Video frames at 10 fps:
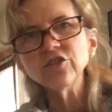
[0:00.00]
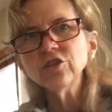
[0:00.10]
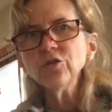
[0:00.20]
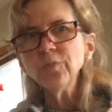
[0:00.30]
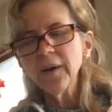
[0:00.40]

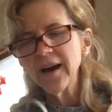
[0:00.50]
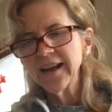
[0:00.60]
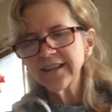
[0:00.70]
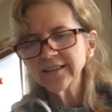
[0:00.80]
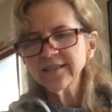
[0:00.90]
two
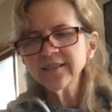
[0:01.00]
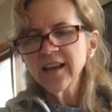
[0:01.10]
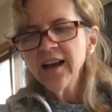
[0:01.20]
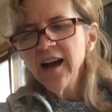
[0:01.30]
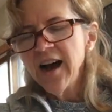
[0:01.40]
piles
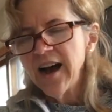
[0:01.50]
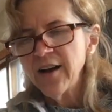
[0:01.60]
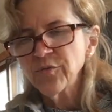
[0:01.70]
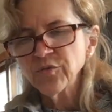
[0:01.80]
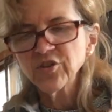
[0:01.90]

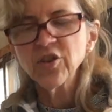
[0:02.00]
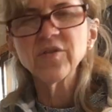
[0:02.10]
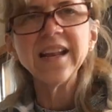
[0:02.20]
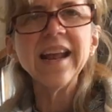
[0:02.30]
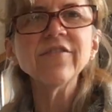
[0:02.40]
so
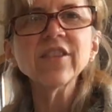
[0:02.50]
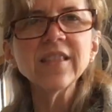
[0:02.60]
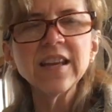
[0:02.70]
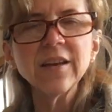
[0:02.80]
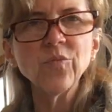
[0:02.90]
that
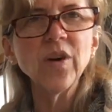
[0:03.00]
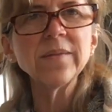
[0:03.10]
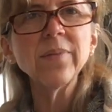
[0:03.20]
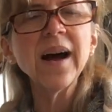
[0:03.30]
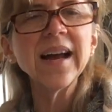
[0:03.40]
everything in
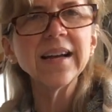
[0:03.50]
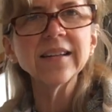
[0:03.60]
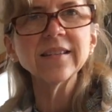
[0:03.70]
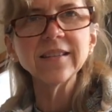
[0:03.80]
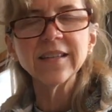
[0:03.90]
one
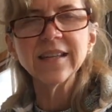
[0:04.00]
pile